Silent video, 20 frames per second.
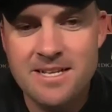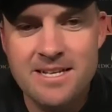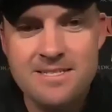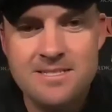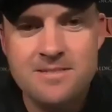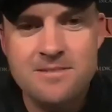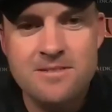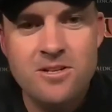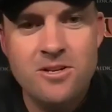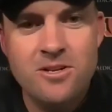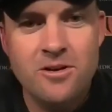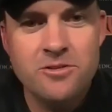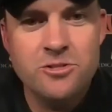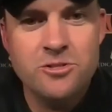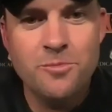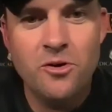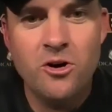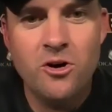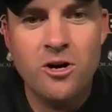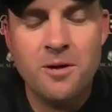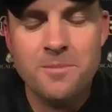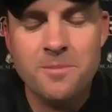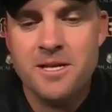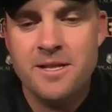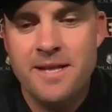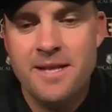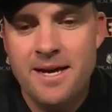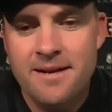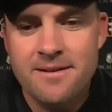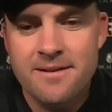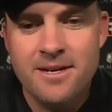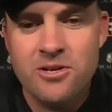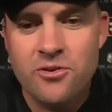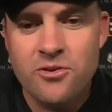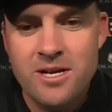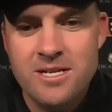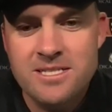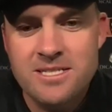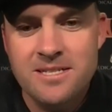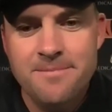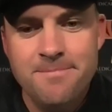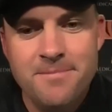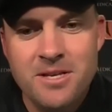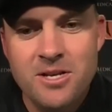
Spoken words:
That's, you know, Jamal harps on that like crazy.